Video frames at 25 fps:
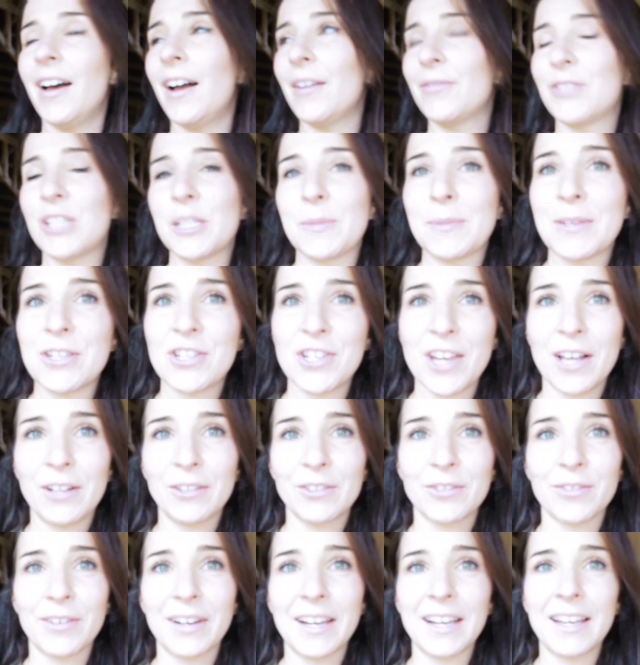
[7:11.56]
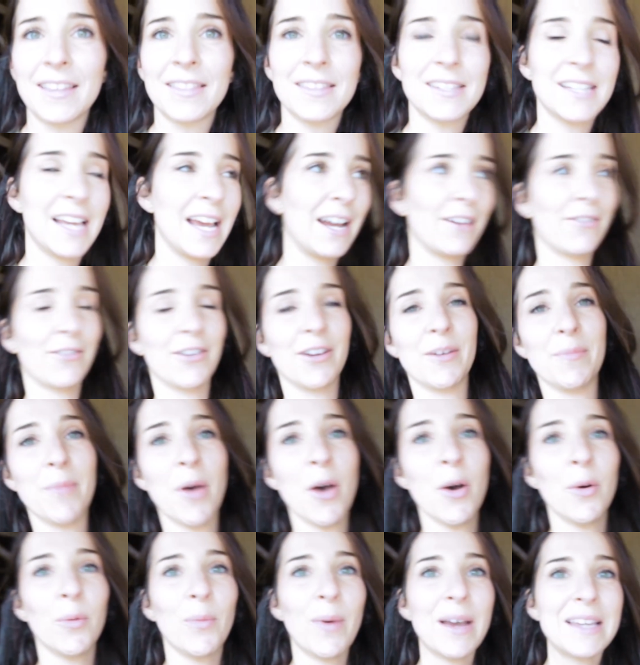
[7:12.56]
I've just been sheltering in the tack room,
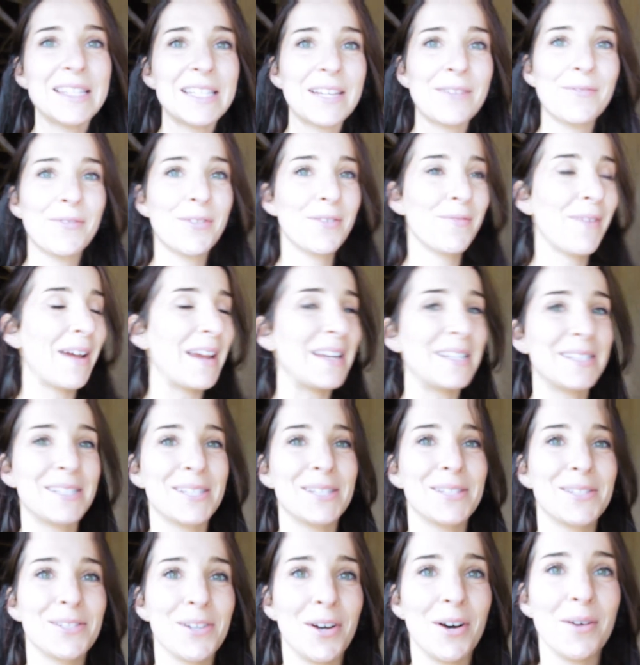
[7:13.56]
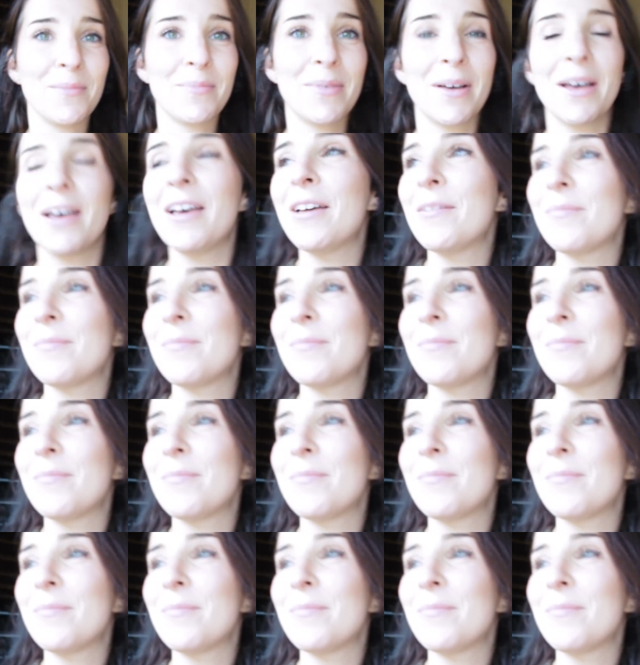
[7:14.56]
waiting for the rain to stop,